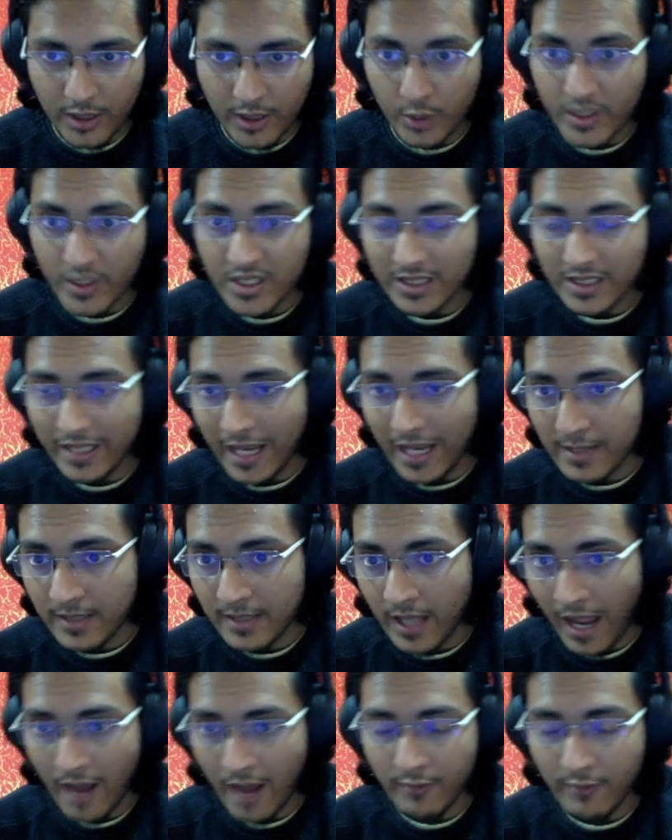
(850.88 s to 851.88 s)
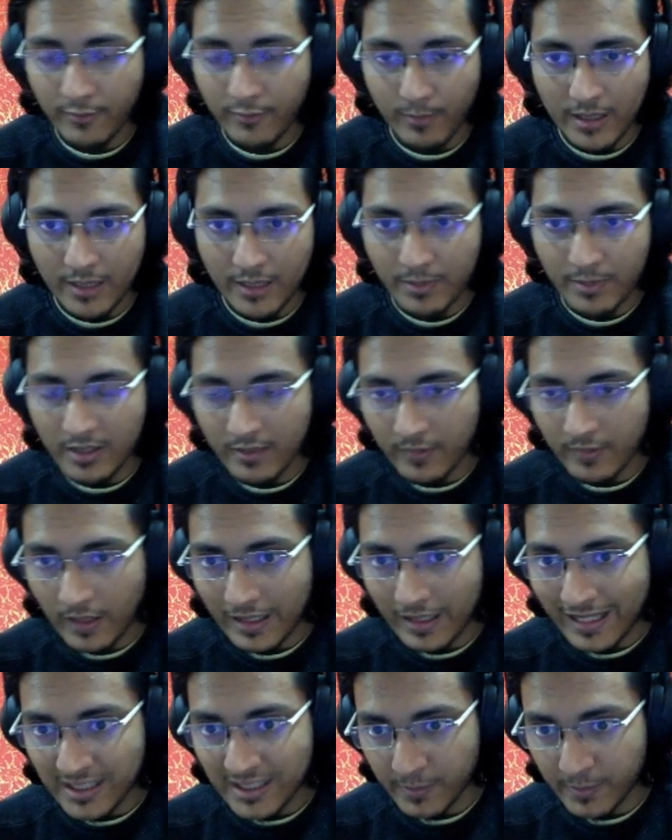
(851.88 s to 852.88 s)
question can have multiple
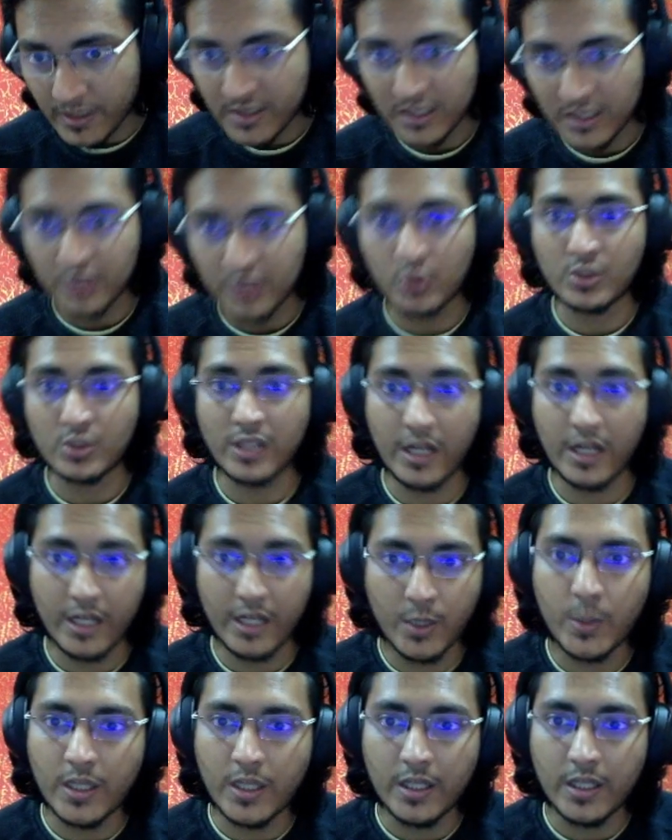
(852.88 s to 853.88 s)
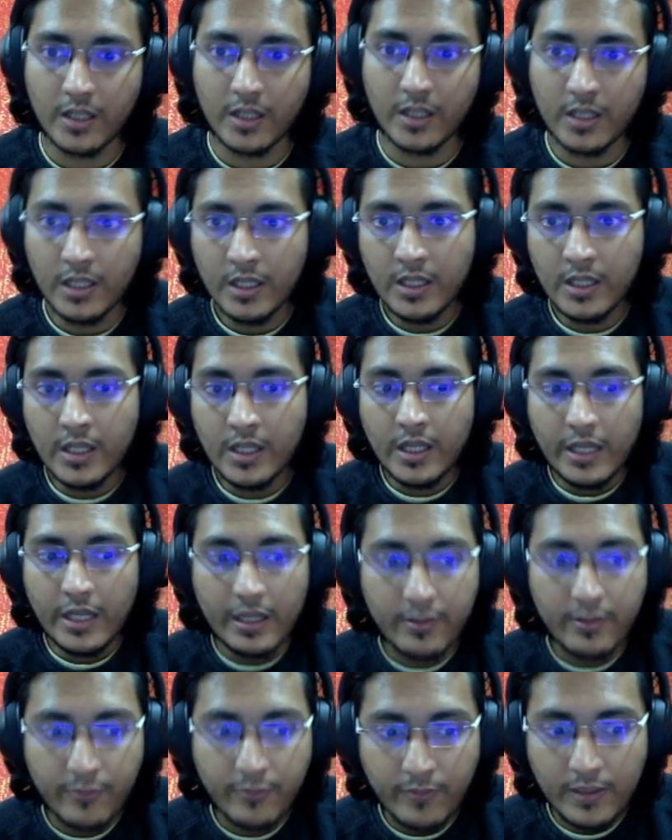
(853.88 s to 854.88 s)
different aspects associated with it.
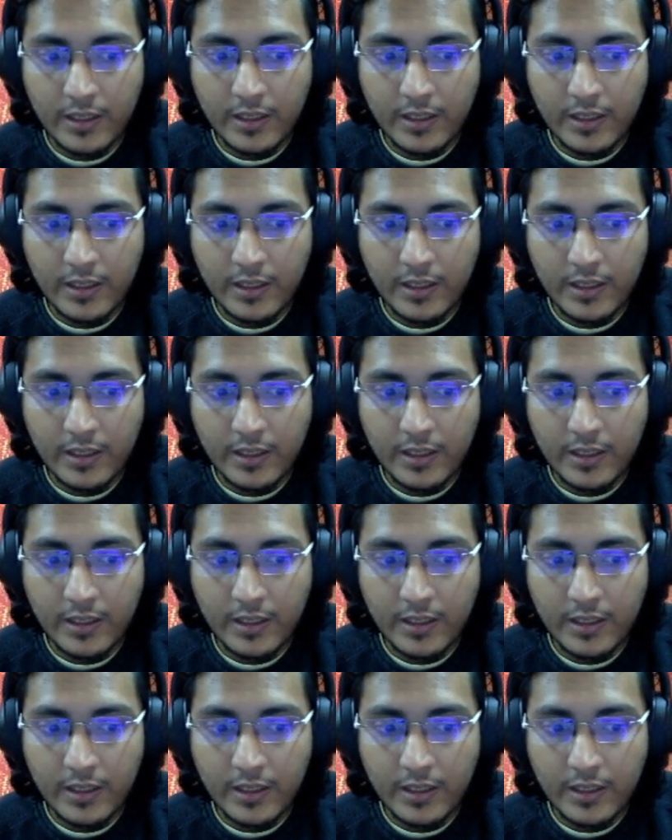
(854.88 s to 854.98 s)
If we